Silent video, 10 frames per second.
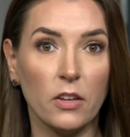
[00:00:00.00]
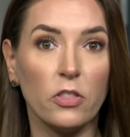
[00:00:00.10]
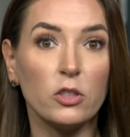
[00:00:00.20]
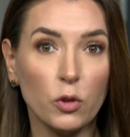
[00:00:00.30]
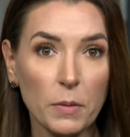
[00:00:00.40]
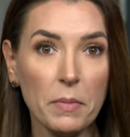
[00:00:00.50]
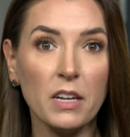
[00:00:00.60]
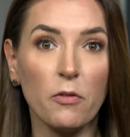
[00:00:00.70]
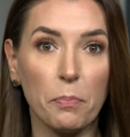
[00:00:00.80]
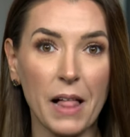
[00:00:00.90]
the
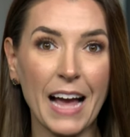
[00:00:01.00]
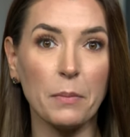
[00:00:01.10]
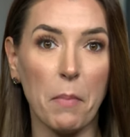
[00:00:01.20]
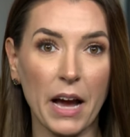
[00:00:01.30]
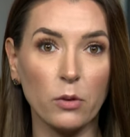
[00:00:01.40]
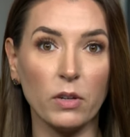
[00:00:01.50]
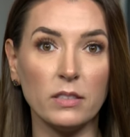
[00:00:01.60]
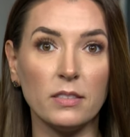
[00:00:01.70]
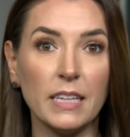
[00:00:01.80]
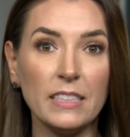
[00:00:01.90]
treatment of black
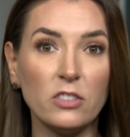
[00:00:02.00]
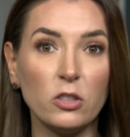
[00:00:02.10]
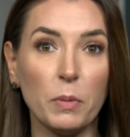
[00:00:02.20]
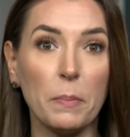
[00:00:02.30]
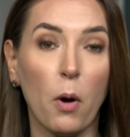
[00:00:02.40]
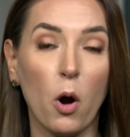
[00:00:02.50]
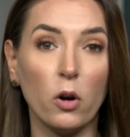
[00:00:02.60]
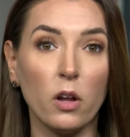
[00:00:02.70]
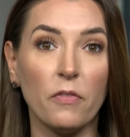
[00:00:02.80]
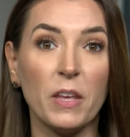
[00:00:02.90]
migrants needs to be
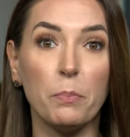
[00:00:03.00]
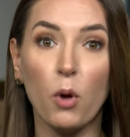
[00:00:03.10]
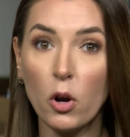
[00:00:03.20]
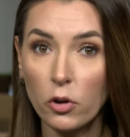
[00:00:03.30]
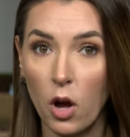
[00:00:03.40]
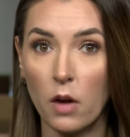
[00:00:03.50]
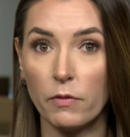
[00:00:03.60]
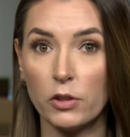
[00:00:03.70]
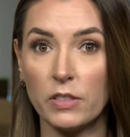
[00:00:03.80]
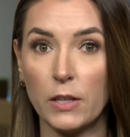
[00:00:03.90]
part of the broader
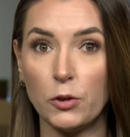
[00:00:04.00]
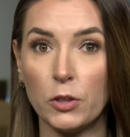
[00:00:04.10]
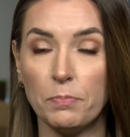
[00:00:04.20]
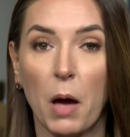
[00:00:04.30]
conversation